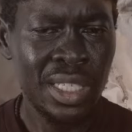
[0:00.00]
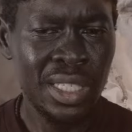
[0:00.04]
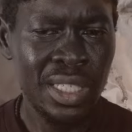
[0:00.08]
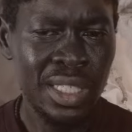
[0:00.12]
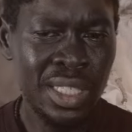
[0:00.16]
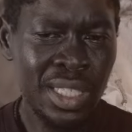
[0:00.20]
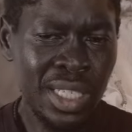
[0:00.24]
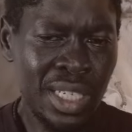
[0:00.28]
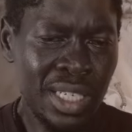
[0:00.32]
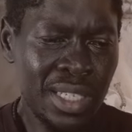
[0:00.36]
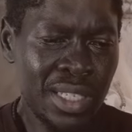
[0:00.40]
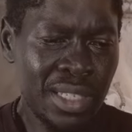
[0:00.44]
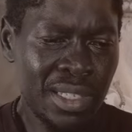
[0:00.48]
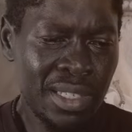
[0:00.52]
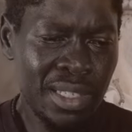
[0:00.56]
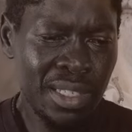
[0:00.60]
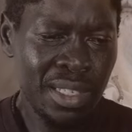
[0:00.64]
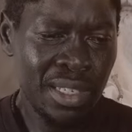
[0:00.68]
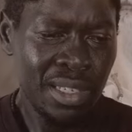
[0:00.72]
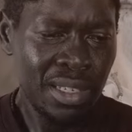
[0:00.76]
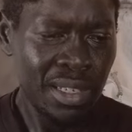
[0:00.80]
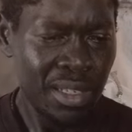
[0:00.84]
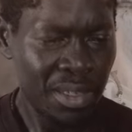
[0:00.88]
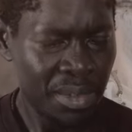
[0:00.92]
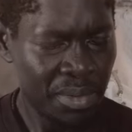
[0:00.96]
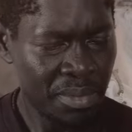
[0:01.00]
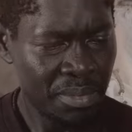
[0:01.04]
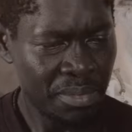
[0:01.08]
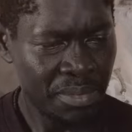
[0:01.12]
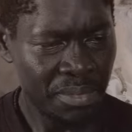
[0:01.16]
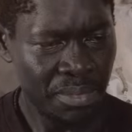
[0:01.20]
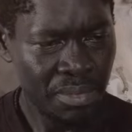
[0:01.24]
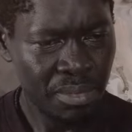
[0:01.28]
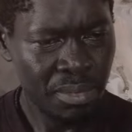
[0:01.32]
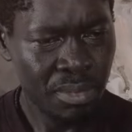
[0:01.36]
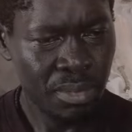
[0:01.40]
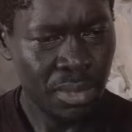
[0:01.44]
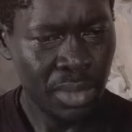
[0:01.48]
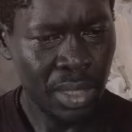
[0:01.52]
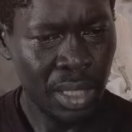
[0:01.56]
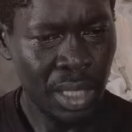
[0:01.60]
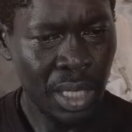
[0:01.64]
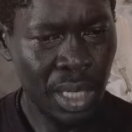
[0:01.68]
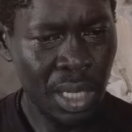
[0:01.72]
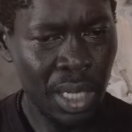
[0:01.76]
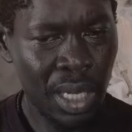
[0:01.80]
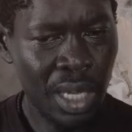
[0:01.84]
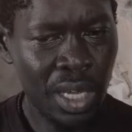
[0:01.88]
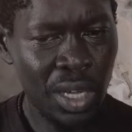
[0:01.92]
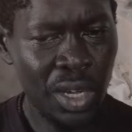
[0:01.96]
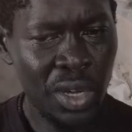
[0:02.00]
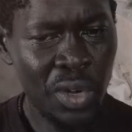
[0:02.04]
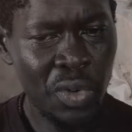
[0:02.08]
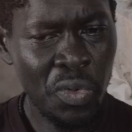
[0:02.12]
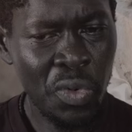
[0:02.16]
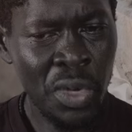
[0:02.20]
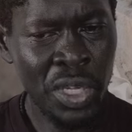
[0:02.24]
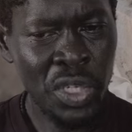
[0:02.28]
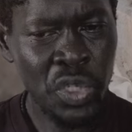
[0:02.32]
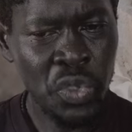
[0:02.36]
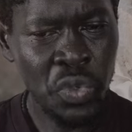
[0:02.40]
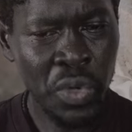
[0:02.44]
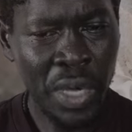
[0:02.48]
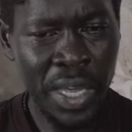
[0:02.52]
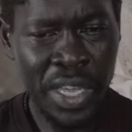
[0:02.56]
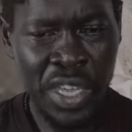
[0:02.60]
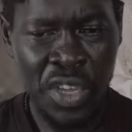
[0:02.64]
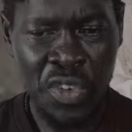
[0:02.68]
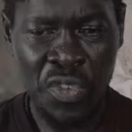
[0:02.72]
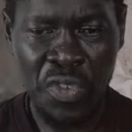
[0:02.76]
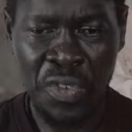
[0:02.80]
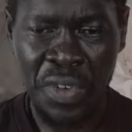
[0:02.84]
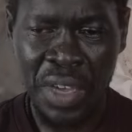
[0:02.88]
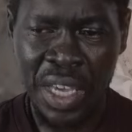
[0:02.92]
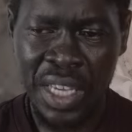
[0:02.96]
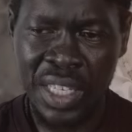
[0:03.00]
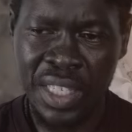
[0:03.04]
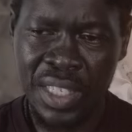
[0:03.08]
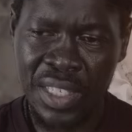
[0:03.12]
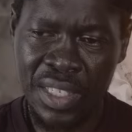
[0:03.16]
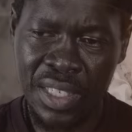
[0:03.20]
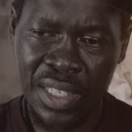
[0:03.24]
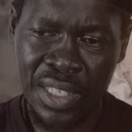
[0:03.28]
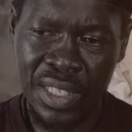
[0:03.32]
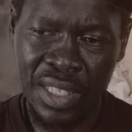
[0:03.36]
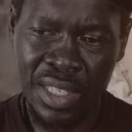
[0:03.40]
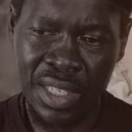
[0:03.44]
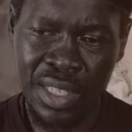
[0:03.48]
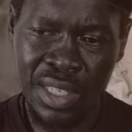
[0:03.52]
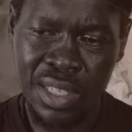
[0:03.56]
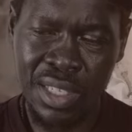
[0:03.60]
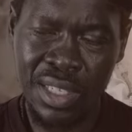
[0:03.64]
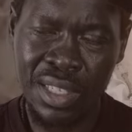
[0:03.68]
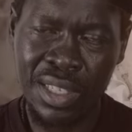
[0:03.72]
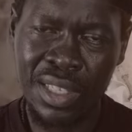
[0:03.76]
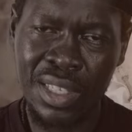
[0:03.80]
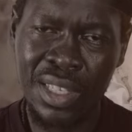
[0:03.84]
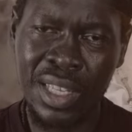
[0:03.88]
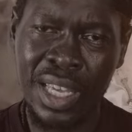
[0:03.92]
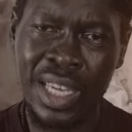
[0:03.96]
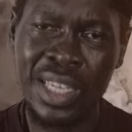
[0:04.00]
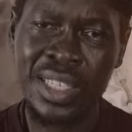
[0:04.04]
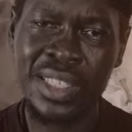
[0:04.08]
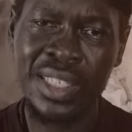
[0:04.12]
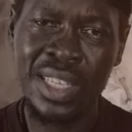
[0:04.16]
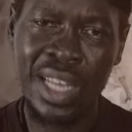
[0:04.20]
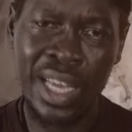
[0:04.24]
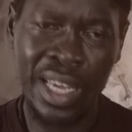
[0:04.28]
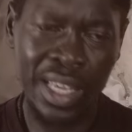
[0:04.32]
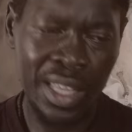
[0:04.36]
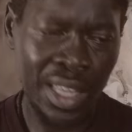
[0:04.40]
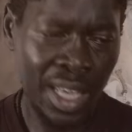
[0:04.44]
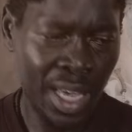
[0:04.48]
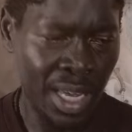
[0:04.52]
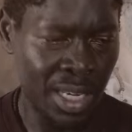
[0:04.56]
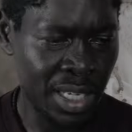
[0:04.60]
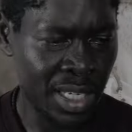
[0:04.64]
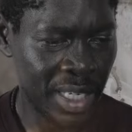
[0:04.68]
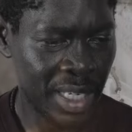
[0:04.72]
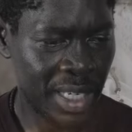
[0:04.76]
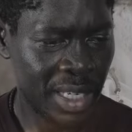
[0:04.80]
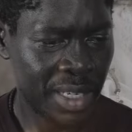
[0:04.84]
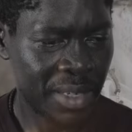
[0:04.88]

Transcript: just which way you face, things like that.